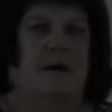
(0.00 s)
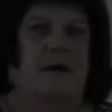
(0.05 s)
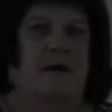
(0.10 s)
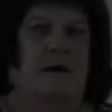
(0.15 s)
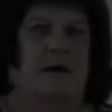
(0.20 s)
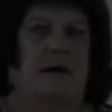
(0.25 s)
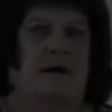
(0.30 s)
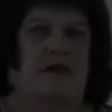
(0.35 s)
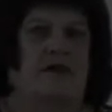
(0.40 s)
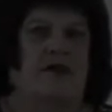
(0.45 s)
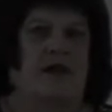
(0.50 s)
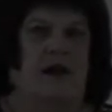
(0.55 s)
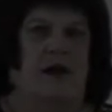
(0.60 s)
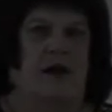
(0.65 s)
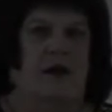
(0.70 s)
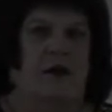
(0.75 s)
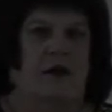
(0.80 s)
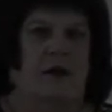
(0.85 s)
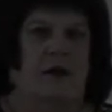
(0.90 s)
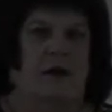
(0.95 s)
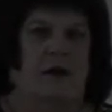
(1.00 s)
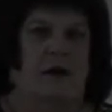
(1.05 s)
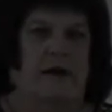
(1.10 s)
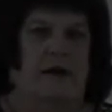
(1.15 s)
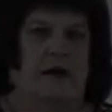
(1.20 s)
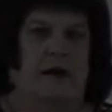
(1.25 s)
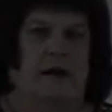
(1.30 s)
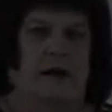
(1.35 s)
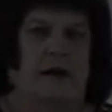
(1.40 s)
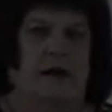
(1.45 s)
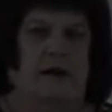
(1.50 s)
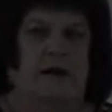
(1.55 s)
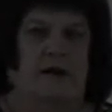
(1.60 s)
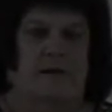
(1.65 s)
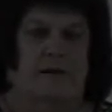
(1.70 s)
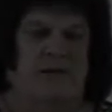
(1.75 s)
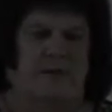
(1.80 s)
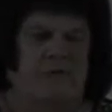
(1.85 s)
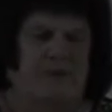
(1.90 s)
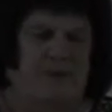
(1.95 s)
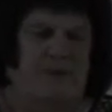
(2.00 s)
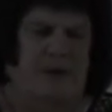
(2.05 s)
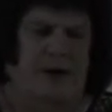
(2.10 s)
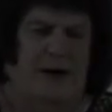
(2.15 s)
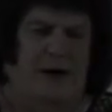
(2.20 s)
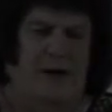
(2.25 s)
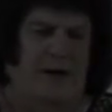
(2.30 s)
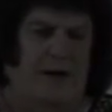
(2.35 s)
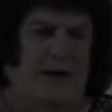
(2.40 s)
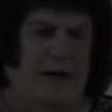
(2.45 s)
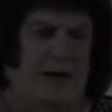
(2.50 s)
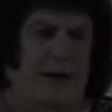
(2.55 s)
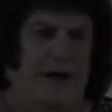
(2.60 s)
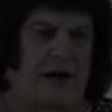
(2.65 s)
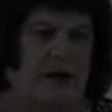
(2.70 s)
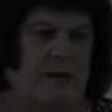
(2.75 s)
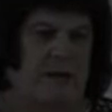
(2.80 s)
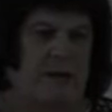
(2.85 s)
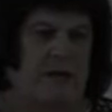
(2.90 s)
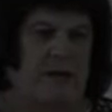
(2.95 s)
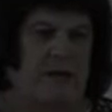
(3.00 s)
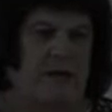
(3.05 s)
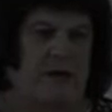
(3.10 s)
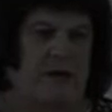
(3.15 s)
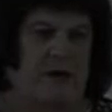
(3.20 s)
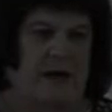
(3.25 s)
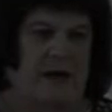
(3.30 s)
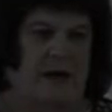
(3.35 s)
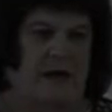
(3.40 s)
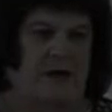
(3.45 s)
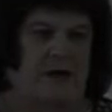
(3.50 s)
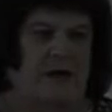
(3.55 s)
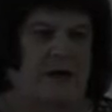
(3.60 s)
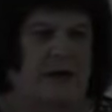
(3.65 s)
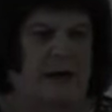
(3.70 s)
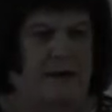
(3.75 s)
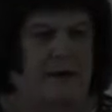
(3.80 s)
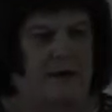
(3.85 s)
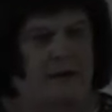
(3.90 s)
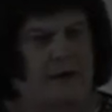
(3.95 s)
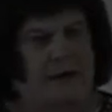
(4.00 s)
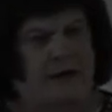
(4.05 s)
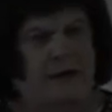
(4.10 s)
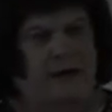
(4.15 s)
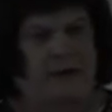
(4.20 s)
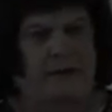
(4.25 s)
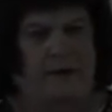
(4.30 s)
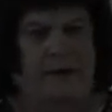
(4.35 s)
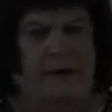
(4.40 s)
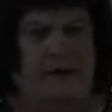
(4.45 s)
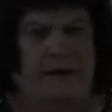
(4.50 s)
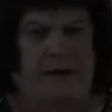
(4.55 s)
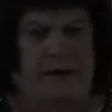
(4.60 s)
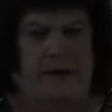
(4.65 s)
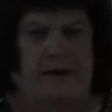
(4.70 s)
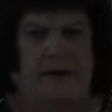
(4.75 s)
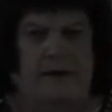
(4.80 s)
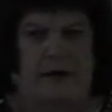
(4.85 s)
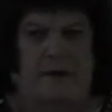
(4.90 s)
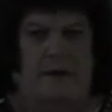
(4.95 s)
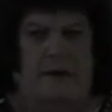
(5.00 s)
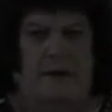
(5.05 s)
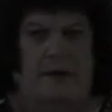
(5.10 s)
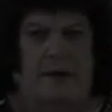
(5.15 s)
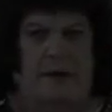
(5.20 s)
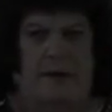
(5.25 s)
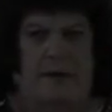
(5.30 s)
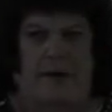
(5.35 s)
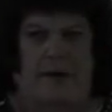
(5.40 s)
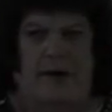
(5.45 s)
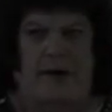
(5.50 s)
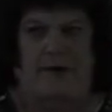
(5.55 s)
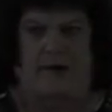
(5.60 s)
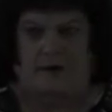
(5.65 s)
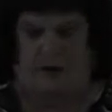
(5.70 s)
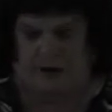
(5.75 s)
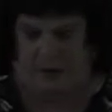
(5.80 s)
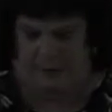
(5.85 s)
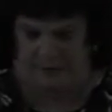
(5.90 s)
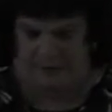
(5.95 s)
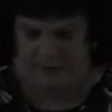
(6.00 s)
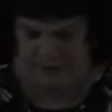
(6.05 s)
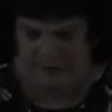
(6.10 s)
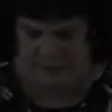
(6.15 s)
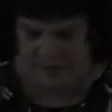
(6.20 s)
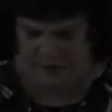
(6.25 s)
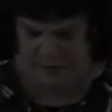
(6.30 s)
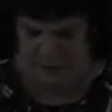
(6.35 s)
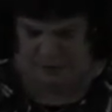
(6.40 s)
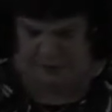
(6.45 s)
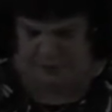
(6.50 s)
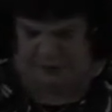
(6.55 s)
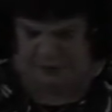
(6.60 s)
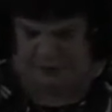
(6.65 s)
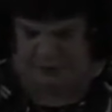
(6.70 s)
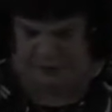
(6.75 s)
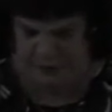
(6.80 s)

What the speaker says: last January, and probably a couple of months later she came to me and kicked me in my pants and got me on my spiritual